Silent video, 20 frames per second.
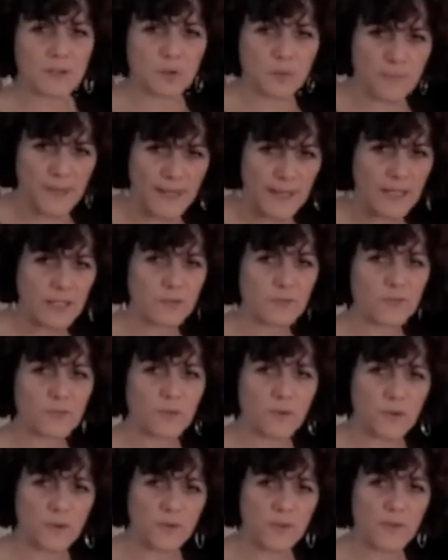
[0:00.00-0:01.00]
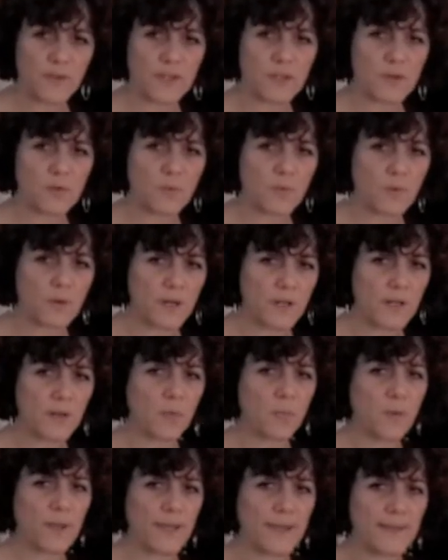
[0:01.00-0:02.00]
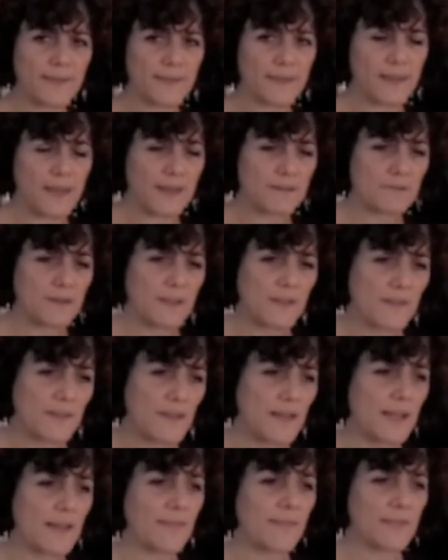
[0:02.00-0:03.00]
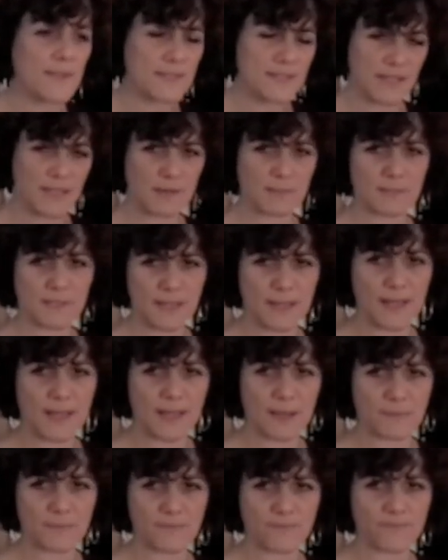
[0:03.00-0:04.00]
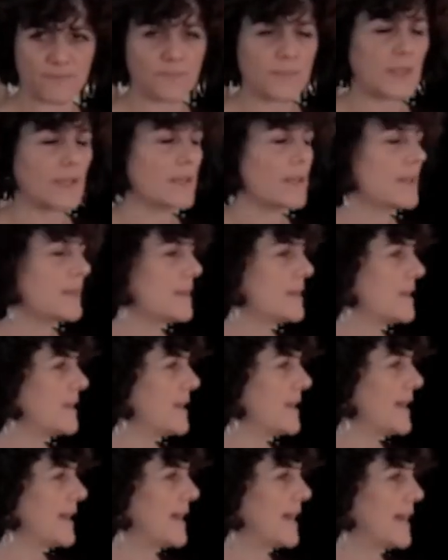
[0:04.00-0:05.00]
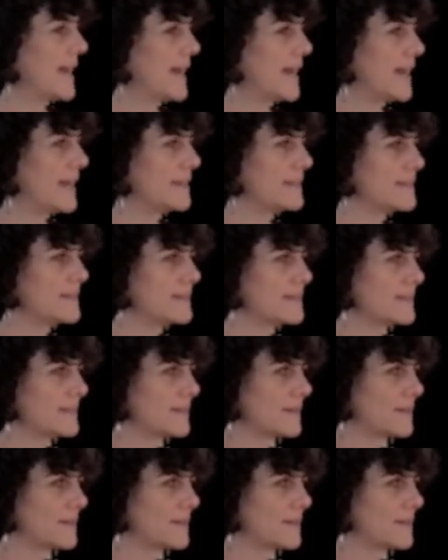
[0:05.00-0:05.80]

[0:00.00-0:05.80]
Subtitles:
go back and forth, and you work with everything at the same time. And